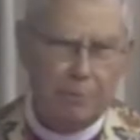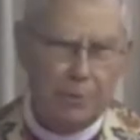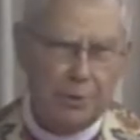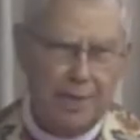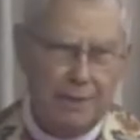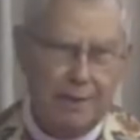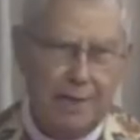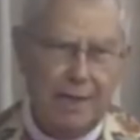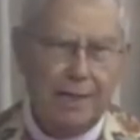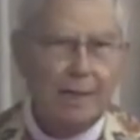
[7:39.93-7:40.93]
purpose, I
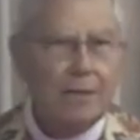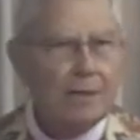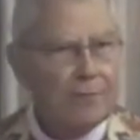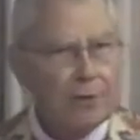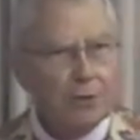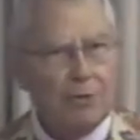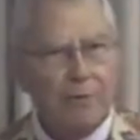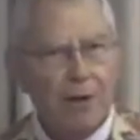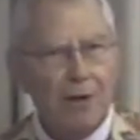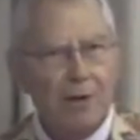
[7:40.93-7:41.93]
think. First
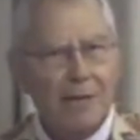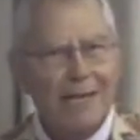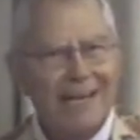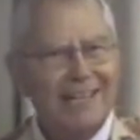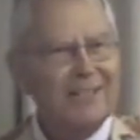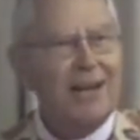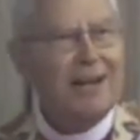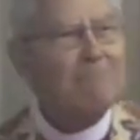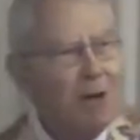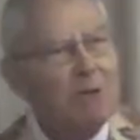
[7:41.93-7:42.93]
of all, it
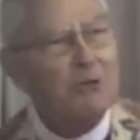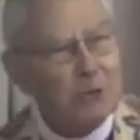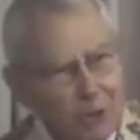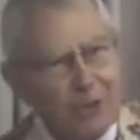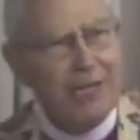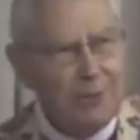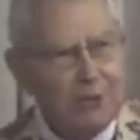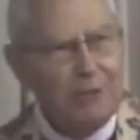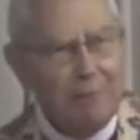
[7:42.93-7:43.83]
got Moses' attention.